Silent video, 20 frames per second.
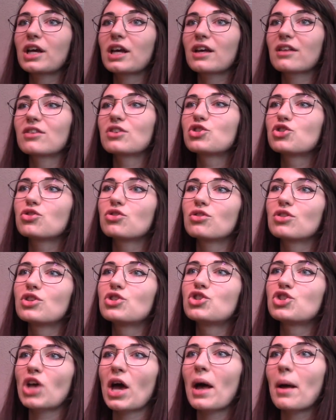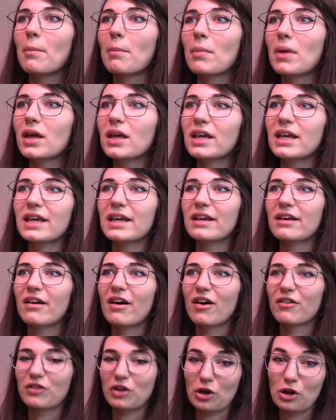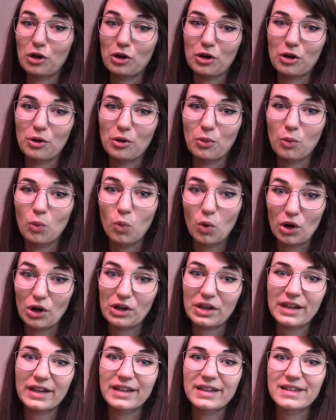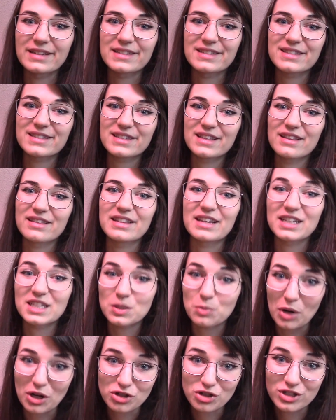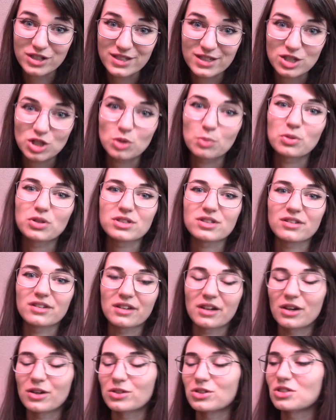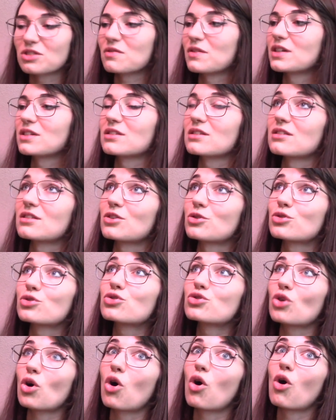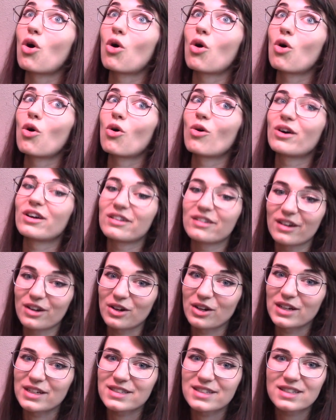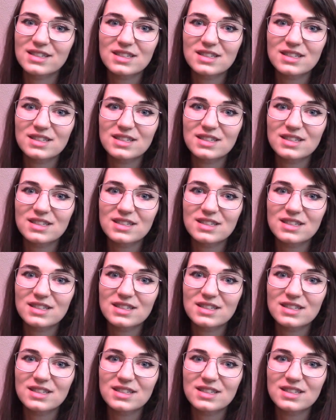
the gem of her work is the expressions that she puts on the characters' faces. They're so hilarious, and